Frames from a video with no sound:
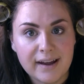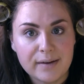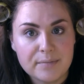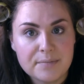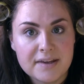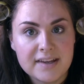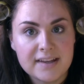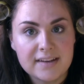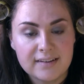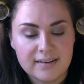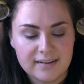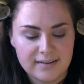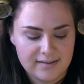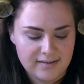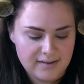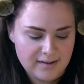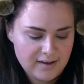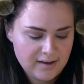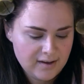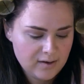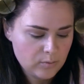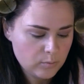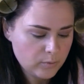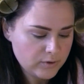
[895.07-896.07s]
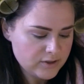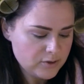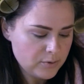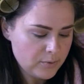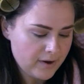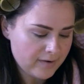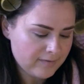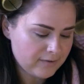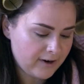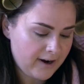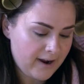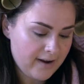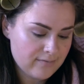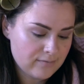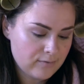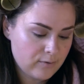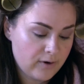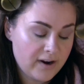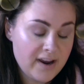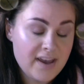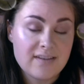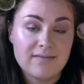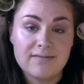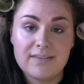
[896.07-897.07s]
I mean, when do you ever have
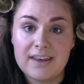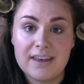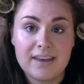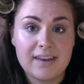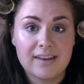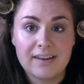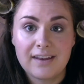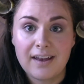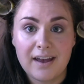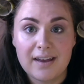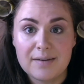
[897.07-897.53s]
gravy?